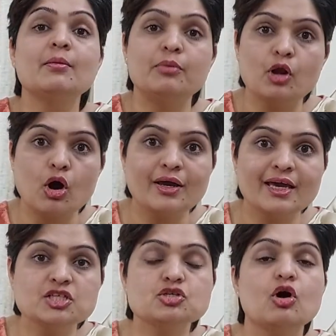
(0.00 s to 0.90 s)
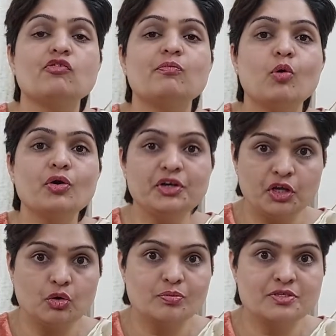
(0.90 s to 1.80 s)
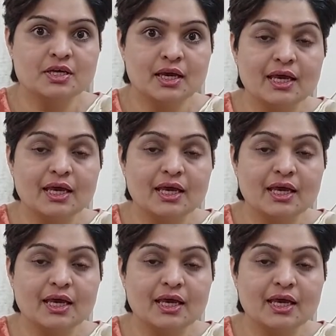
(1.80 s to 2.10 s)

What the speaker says: blockage of both tubes